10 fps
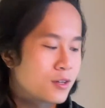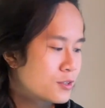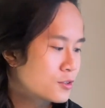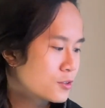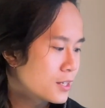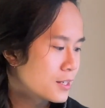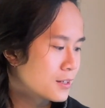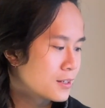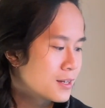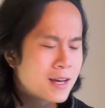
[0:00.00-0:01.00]
So yeah,
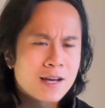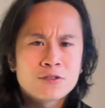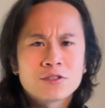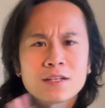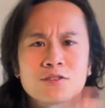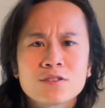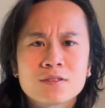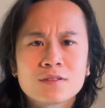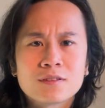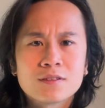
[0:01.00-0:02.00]
so that's just
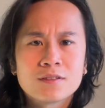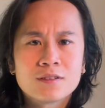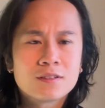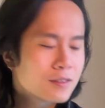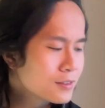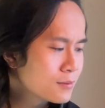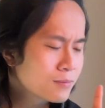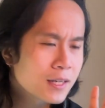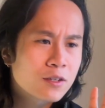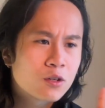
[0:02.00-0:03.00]

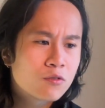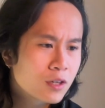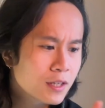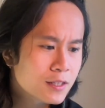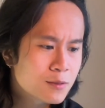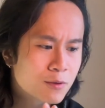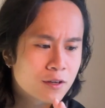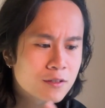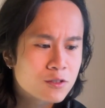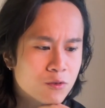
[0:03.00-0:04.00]
my overall
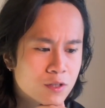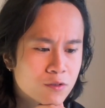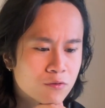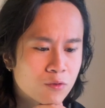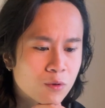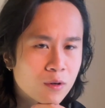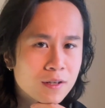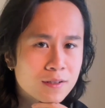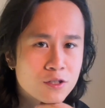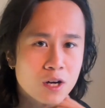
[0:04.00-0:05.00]
experience in 2024
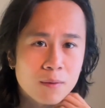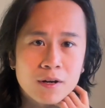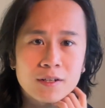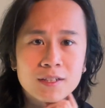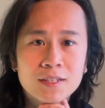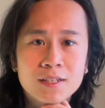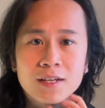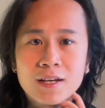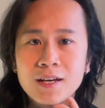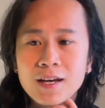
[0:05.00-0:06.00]
in the job market.
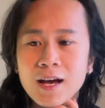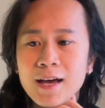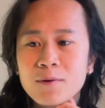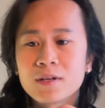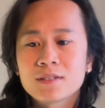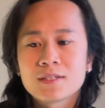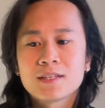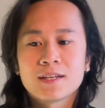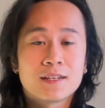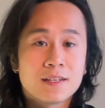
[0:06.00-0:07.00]
I want to say
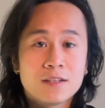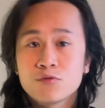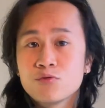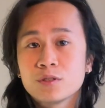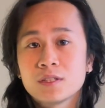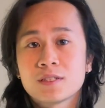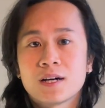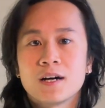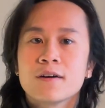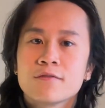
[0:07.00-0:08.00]
that it is really
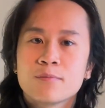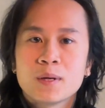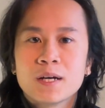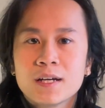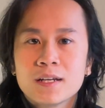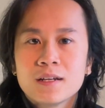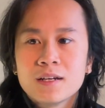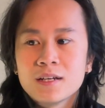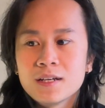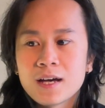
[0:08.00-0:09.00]
tough, but
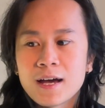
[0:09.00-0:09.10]
I